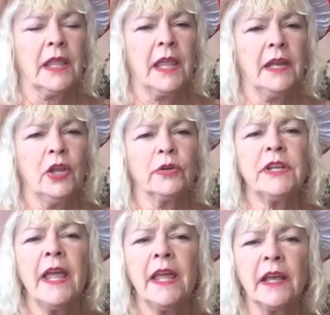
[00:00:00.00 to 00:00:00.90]
Kenny
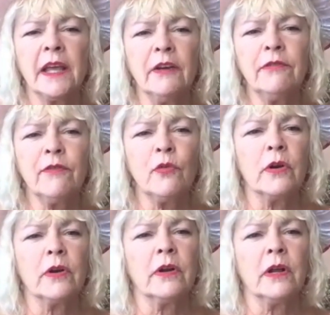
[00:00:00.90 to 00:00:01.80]
Ortega
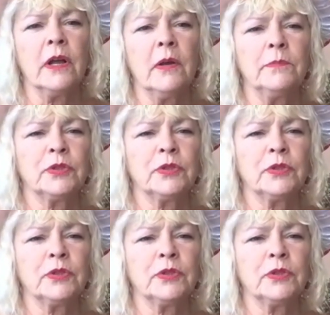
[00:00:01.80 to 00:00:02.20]
for a